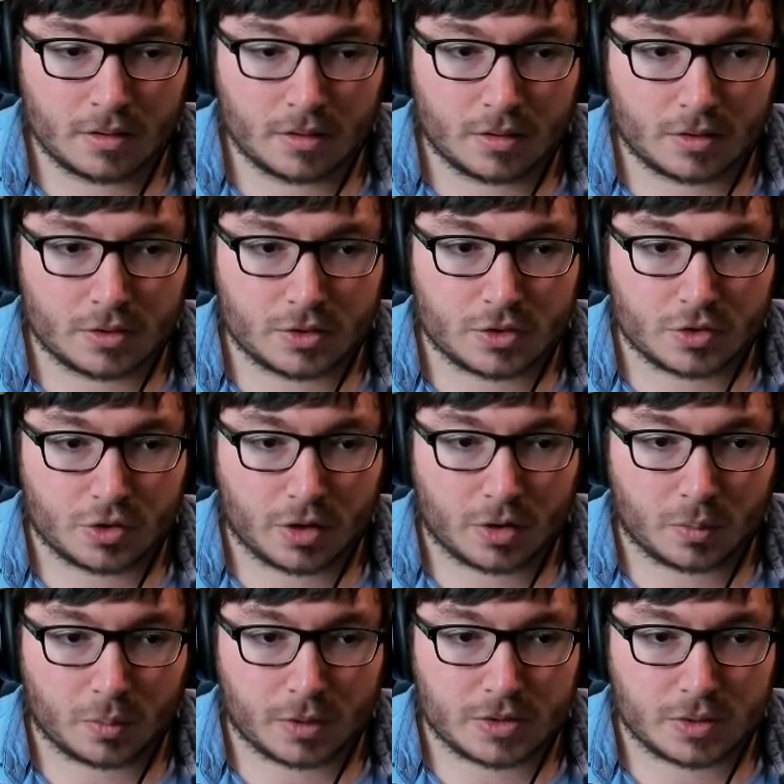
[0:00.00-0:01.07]
Gotta just try
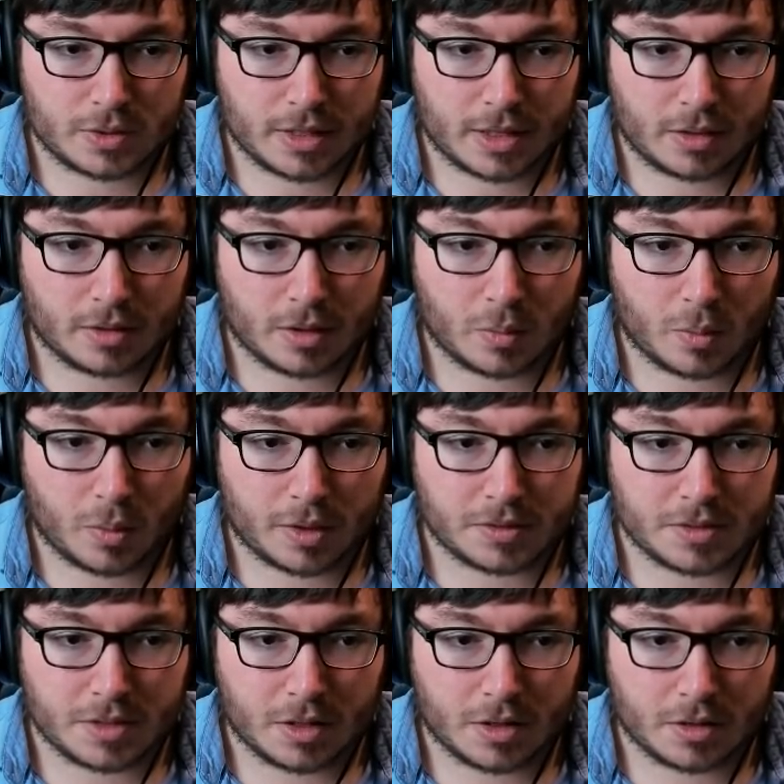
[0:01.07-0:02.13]
and whittle down like one
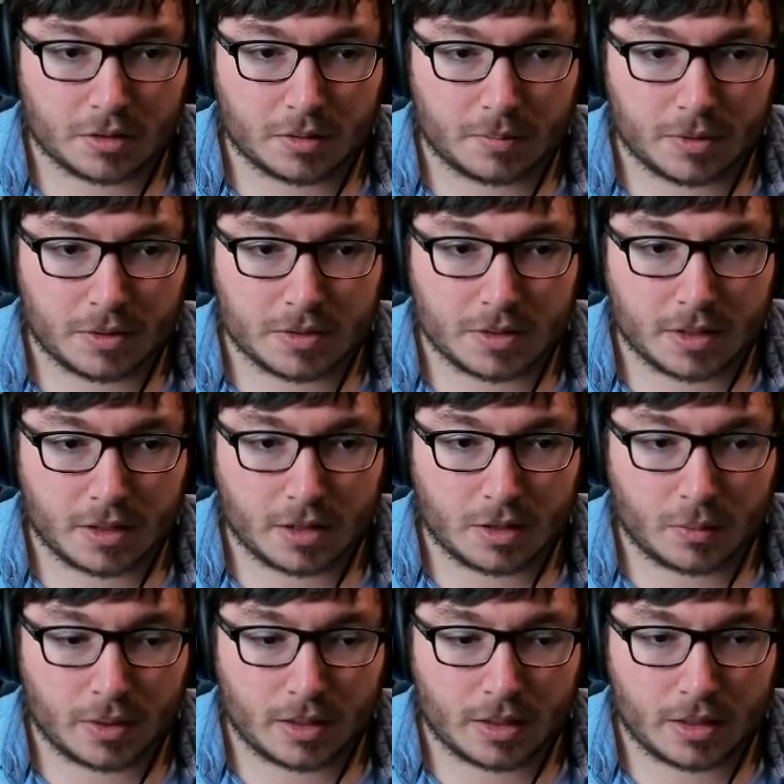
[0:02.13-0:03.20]
target because of the
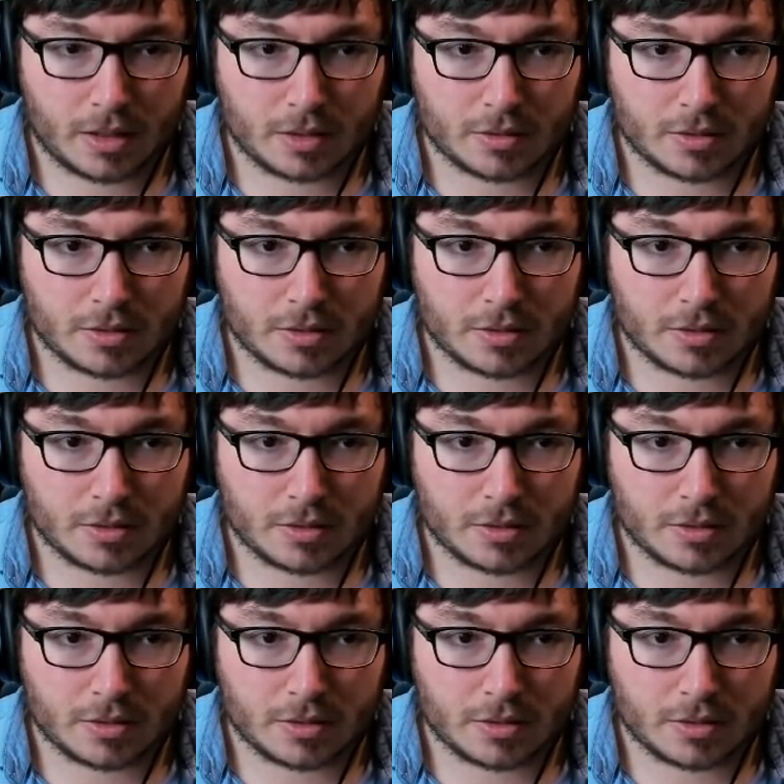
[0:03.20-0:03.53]
AoE healing.